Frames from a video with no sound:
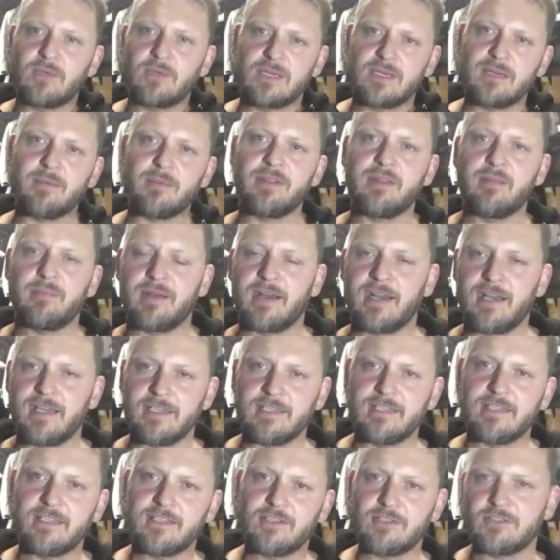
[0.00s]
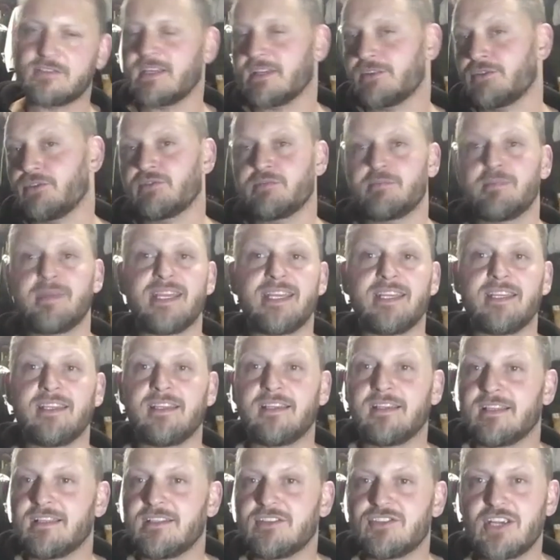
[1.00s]
I'm on the bike, because that's just
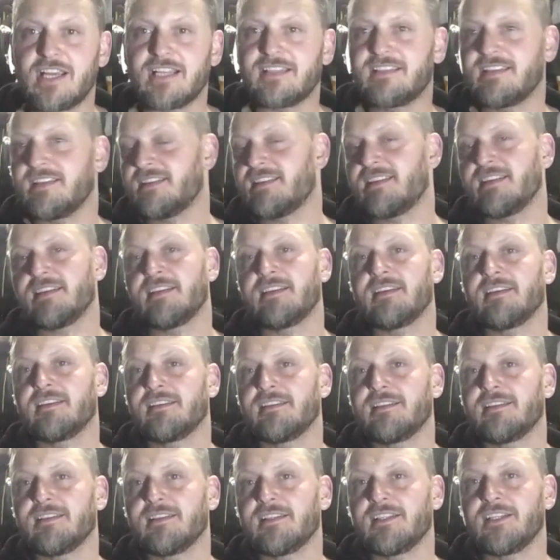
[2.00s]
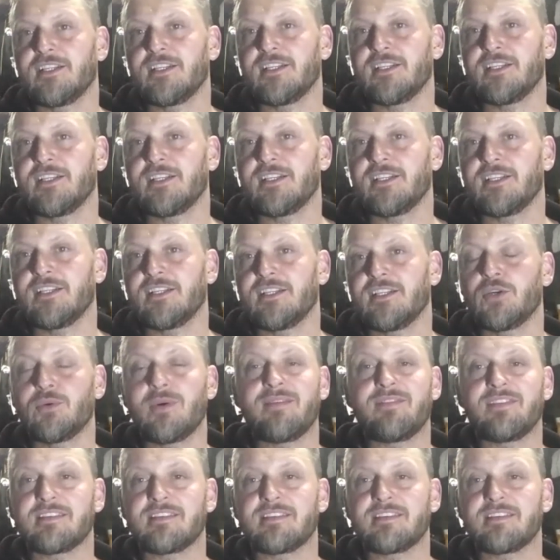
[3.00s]
me chatting to whoever's
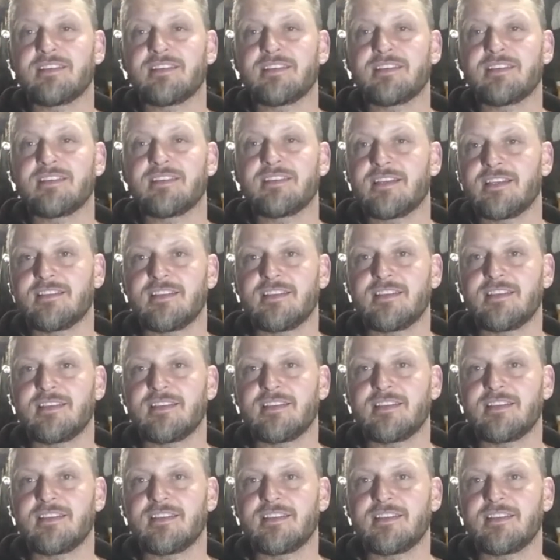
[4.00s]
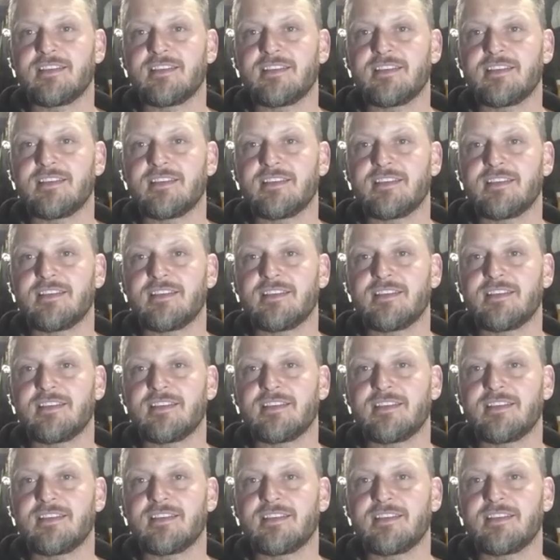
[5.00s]
listening, hoping that you enjoy it. That's it.
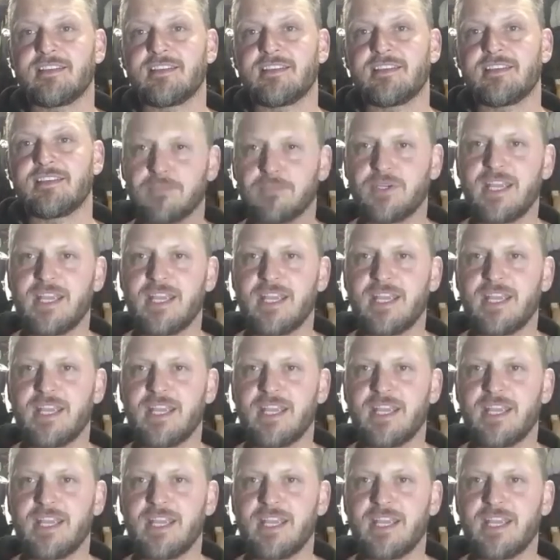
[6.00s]
But yeah,